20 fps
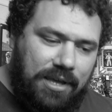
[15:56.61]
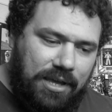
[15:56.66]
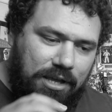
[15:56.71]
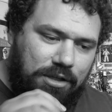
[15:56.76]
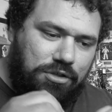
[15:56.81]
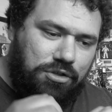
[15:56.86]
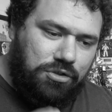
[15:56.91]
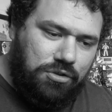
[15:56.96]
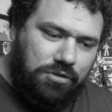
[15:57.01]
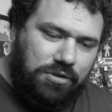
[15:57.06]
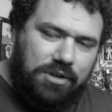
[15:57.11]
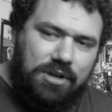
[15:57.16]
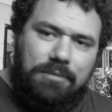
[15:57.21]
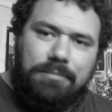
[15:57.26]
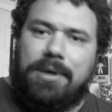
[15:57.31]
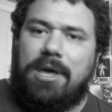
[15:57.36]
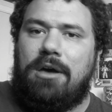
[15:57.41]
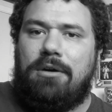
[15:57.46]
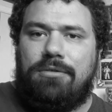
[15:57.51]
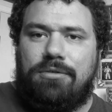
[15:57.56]
It should
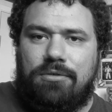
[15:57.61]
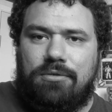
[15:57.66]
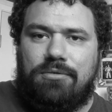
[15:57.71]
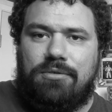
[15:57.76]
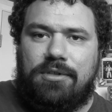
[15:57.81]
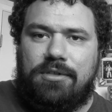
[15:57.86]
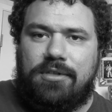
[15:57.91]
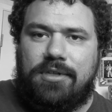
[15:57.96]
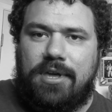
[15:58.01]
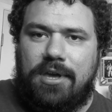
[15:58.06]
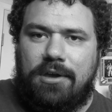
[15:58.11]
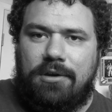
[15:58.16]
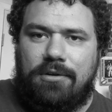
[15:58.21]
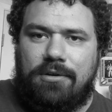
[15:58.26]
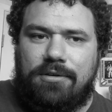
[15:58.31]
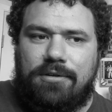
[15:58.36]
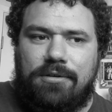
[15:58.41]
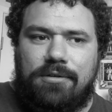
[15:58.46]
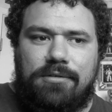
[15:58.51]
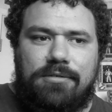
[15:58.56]
come out through these
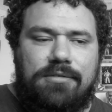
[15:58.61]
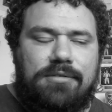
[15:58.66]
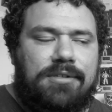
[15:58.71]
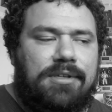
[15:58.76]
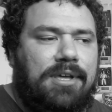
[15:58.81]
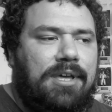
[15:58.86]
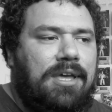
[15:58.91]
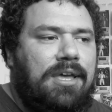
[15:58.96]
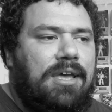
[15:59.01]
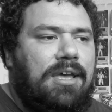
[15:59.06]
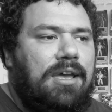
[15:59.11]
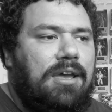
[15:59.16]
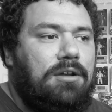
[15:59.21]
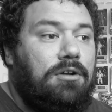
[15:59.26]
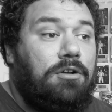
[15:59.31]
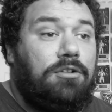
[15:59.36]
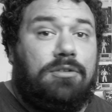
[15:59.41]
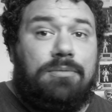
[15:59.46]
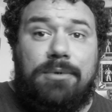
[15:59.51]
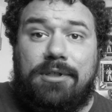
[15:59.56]
characters. And
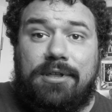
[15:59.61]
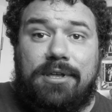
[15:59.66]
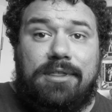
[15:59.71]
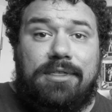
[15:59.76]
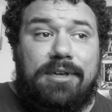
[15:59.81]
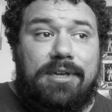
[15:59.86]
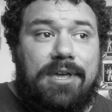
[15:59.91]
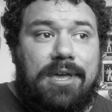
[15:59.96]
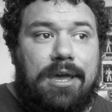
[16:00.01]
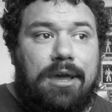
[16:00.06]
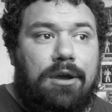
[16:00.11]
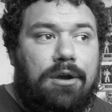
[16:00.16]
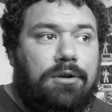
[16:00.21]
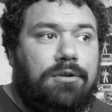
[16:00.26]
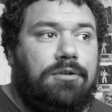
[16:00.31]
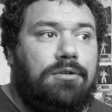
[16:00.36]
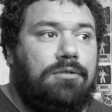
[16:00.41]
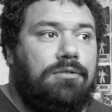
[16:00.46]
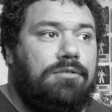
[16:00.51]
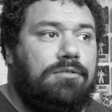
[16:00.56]
ultimately, the
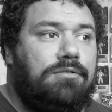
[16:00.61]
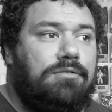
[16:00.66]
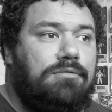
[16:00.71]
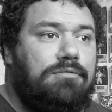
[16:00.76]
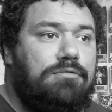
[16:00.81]
character's